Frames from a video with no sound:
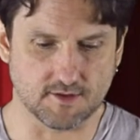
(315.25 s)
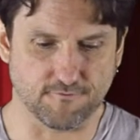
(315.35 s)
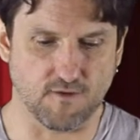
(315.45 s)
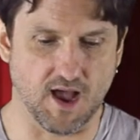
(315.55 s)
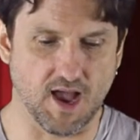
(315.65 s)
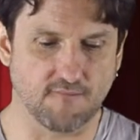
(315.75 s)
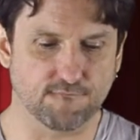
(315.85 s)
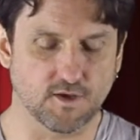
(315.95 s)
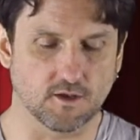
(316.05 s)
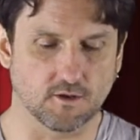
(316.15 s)
the
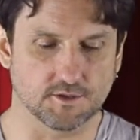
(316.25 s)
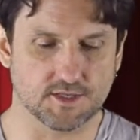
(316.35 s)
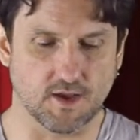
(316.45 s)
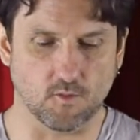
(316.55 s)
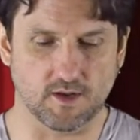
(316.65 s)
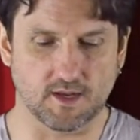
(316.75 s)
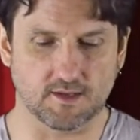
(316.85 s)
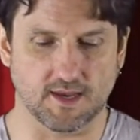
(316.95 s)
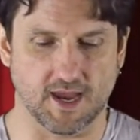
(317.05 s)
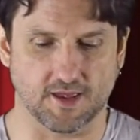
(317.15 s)
five fields that we need
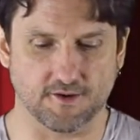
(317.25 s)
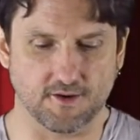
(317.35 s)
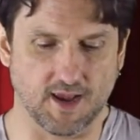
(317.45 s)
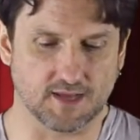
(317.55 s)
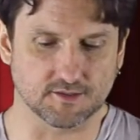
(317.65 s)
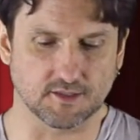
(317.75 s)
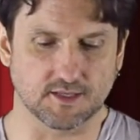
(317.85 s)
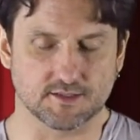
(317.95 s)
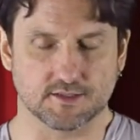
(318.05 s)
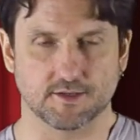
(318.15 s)
to gather as a
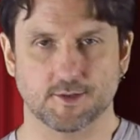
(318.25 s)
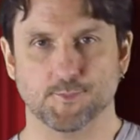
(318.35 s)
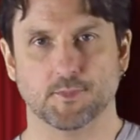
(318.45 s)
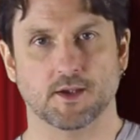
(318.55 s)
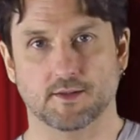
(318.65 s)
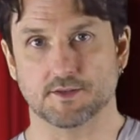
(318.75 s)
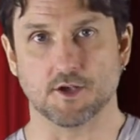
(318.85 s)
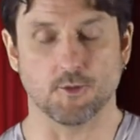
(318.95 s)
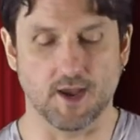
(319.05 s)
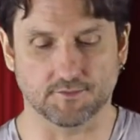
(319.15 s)
list. And that's
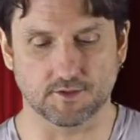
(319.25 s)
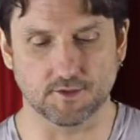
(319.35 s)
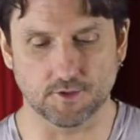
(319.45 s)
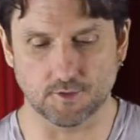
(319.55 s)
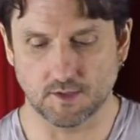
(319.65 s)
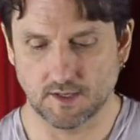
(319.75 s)
all we have to do.